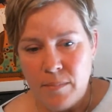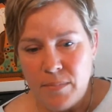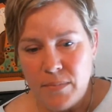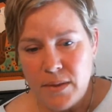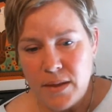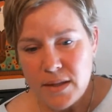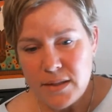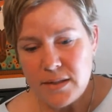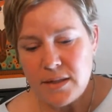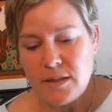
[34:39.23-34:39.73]

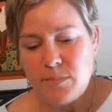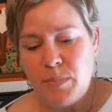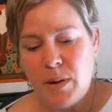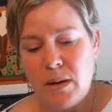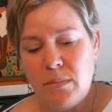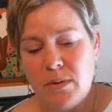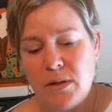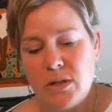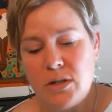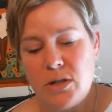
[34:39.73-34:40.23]
This is
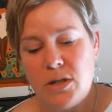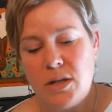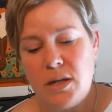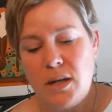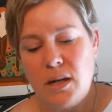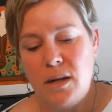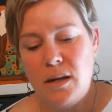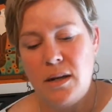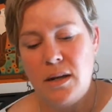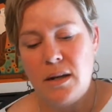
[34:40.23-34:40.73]
published
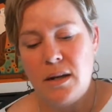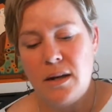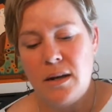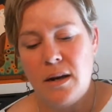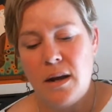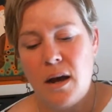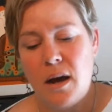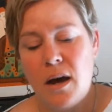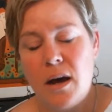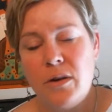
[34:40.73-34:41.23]
in
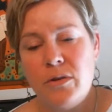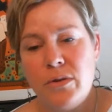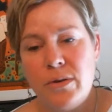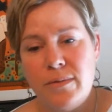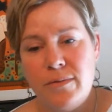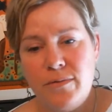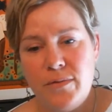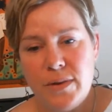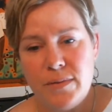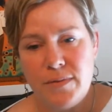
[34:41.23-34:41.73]

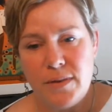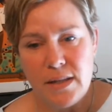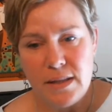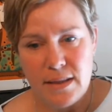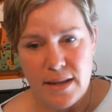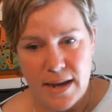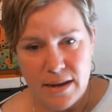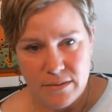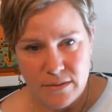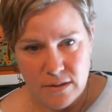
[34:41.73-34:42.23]

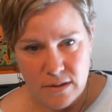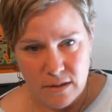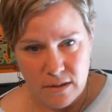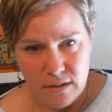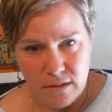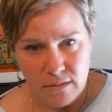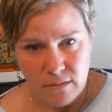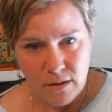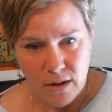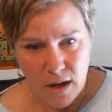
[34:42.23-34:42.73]
150,000
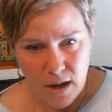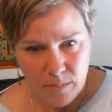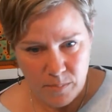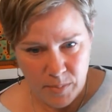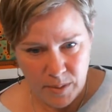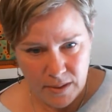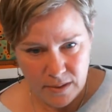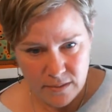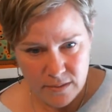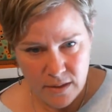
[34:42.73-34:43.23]

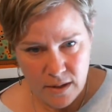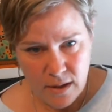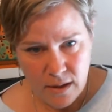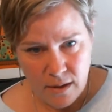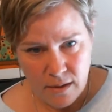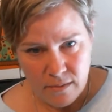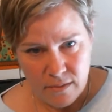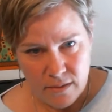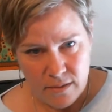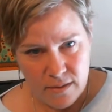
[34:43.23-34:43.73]
copies.
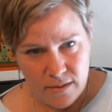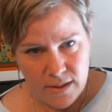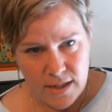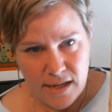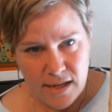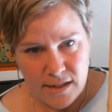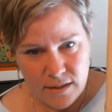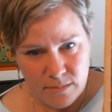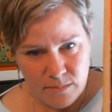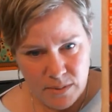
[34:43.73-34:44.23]
This has
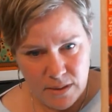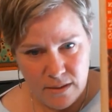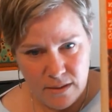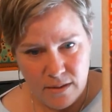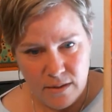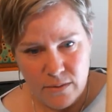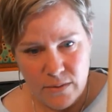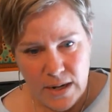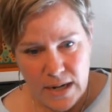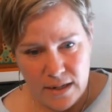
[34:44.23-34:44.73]
got to be the
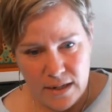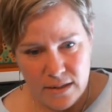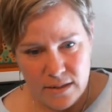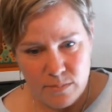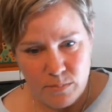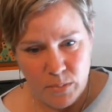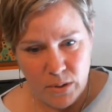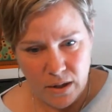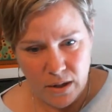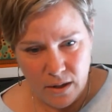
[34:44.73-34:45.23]
greatest
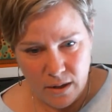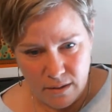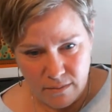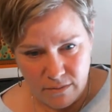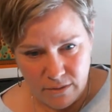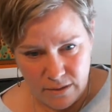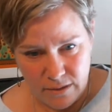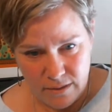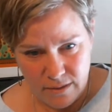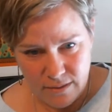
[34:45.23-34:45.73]
book
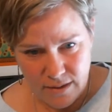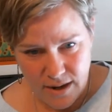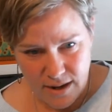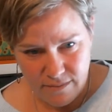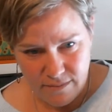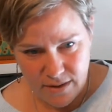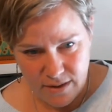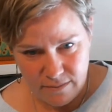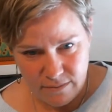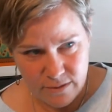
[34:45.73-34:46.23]
cover I've
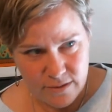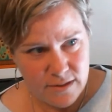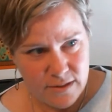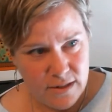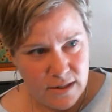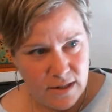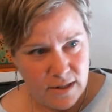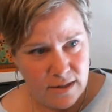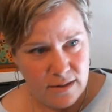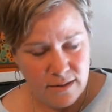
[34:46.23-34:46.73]
ever
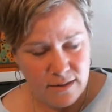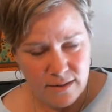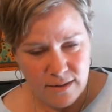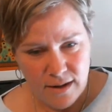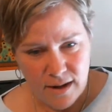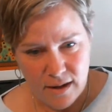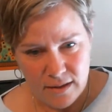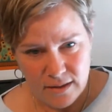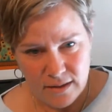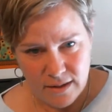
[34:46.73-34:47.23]
seen.
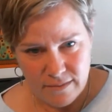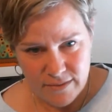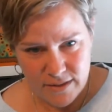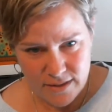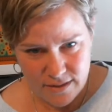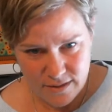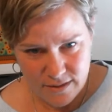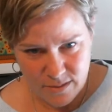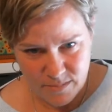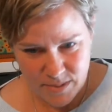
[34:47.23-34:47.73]
I love it
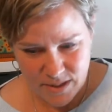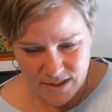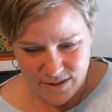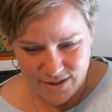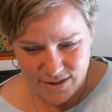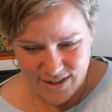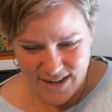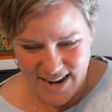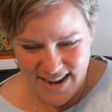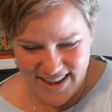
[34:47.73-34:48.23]
so
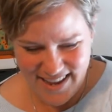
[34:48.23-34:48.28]
much.